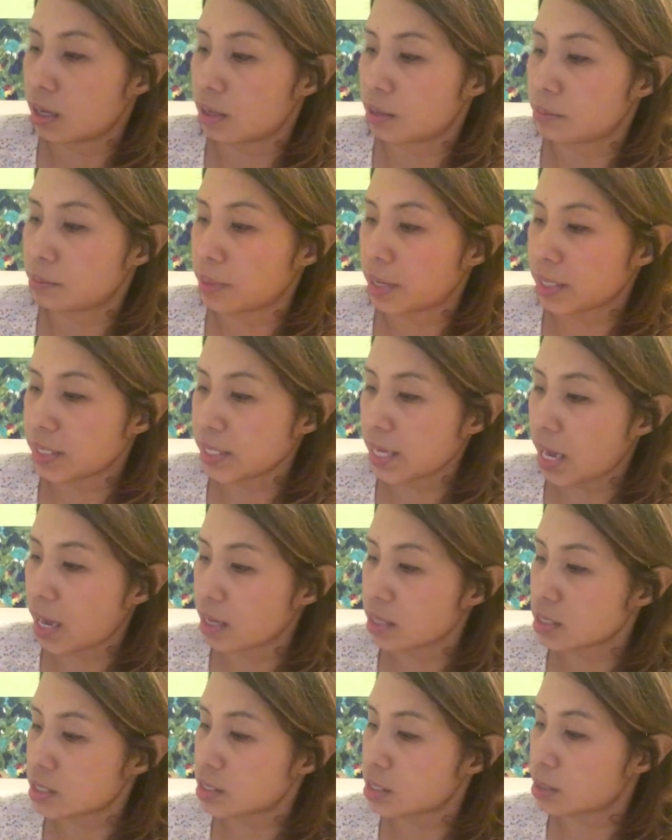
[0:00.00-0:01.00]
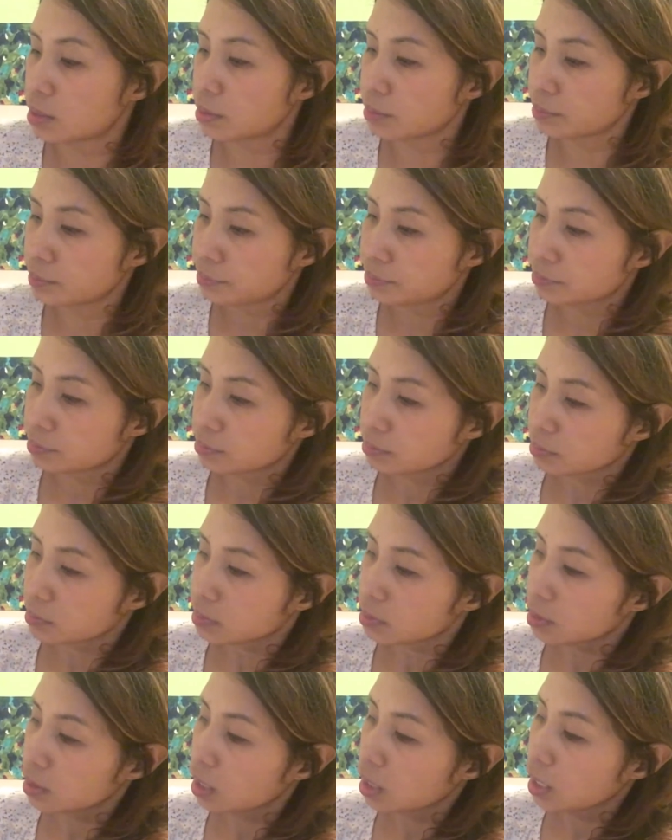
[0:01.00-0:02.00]
But yeah, so,
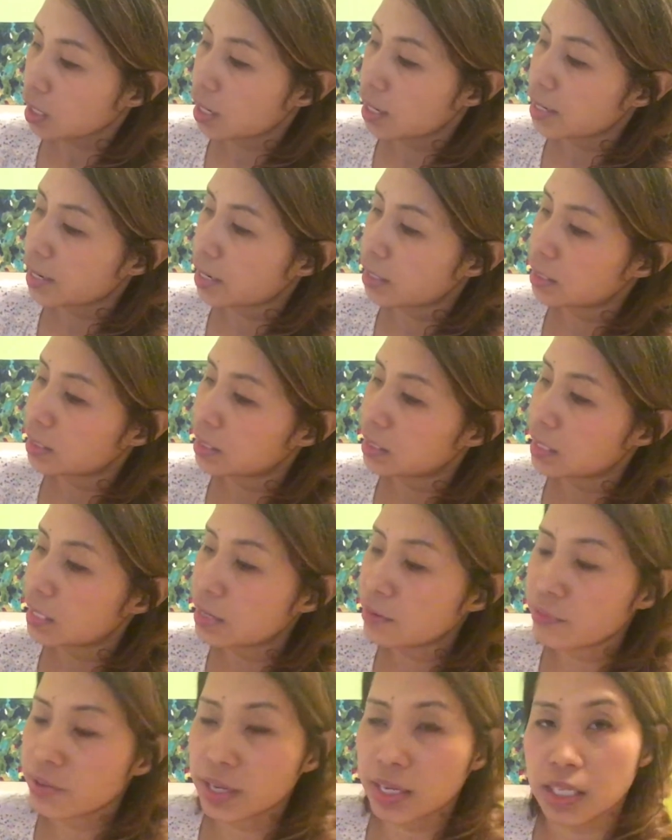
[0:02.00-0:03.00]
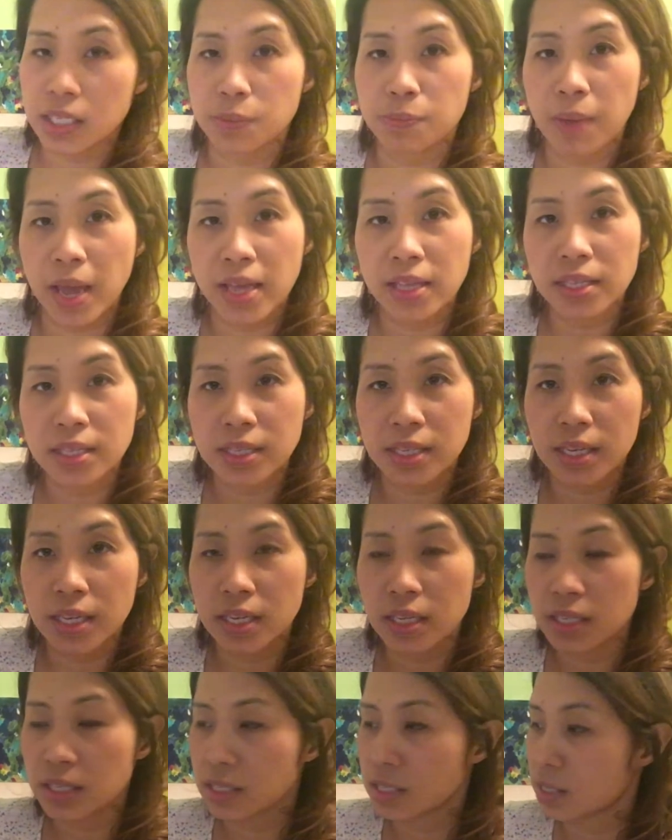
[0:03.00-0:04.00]
and then living
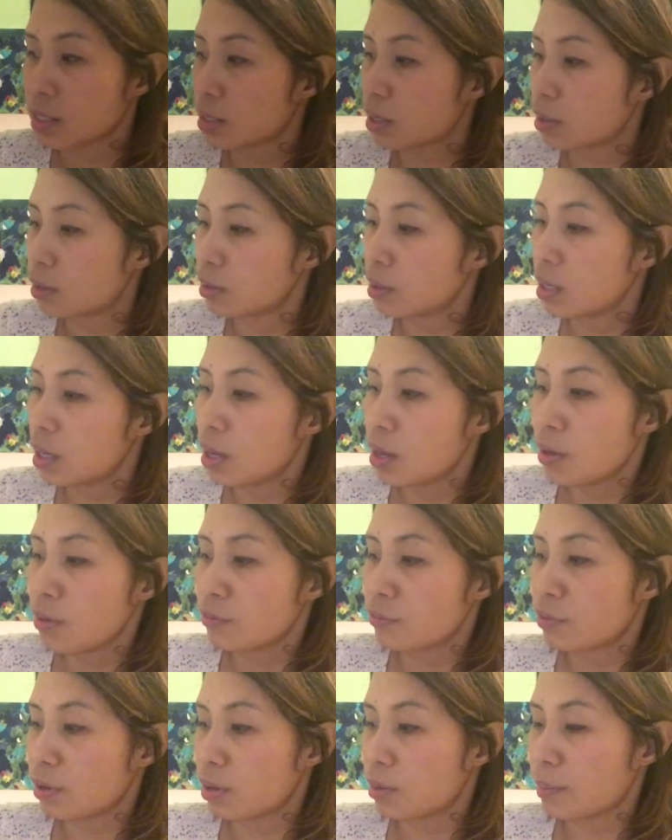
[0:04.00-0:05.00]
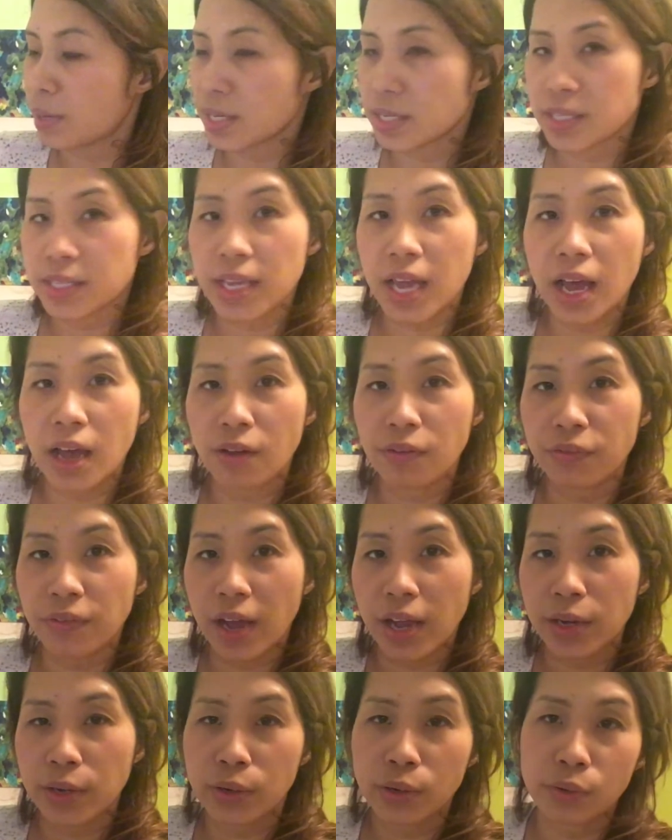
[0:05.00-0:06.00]
expenses, for myself,
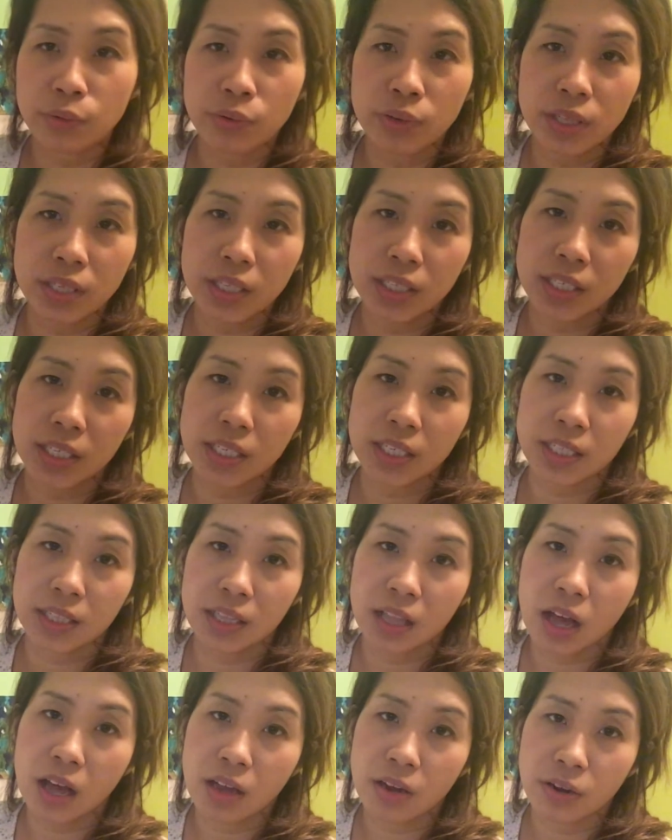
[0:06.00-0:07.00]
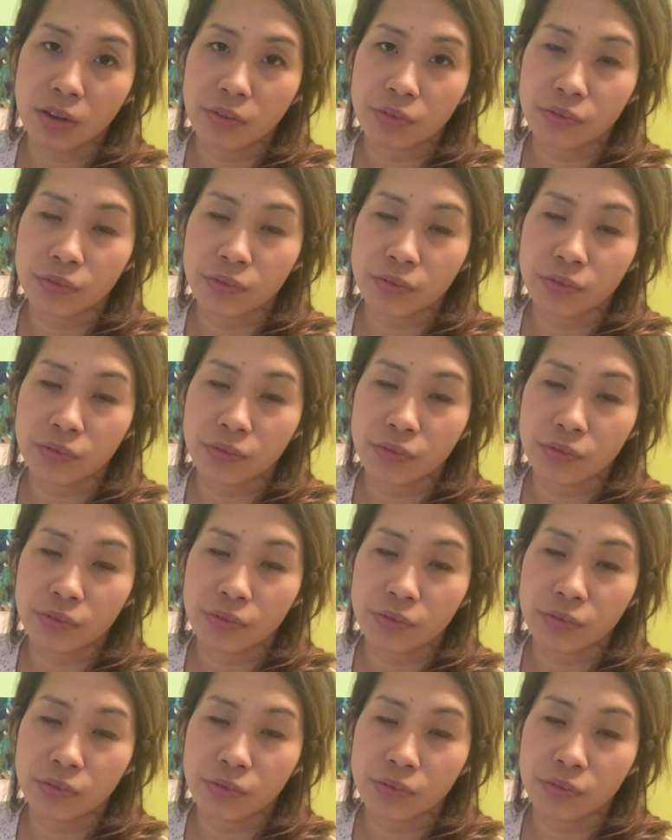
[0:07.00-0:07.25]
I don't really need a lot of